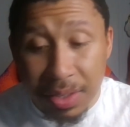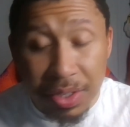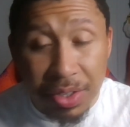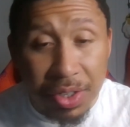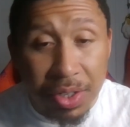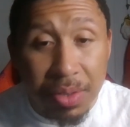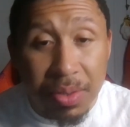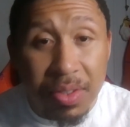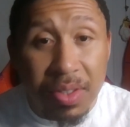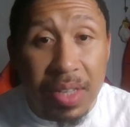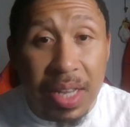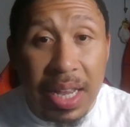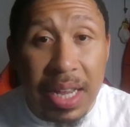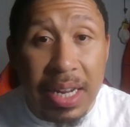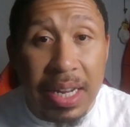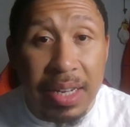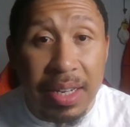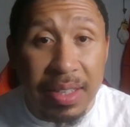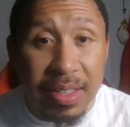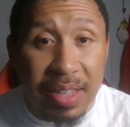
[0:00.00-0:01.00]
the dude said
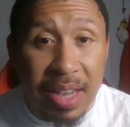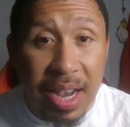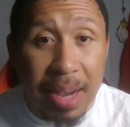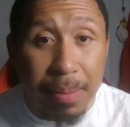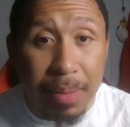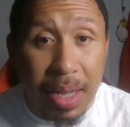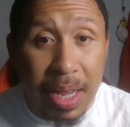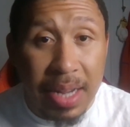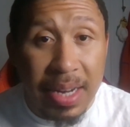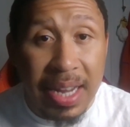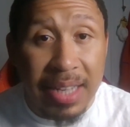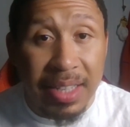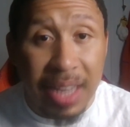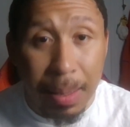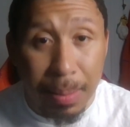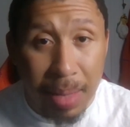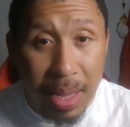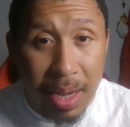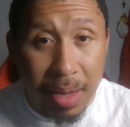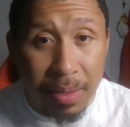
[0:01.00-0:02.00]
in the timeline that
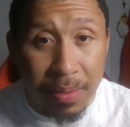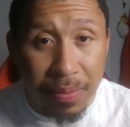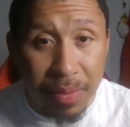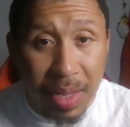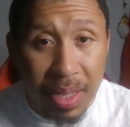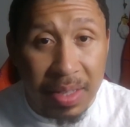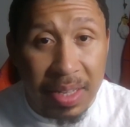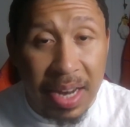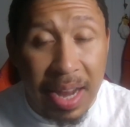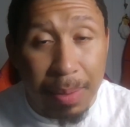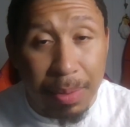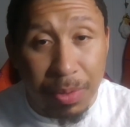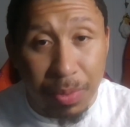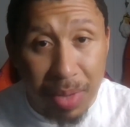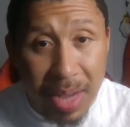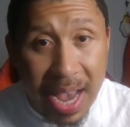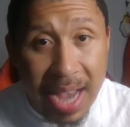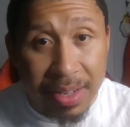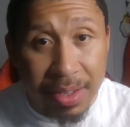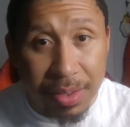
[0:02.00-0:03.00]
timeline thing that I was
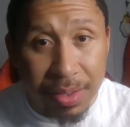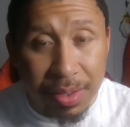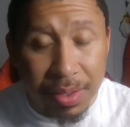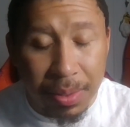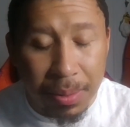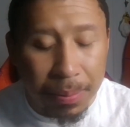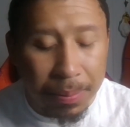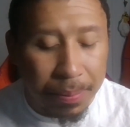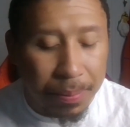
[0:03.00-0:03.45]
reacting to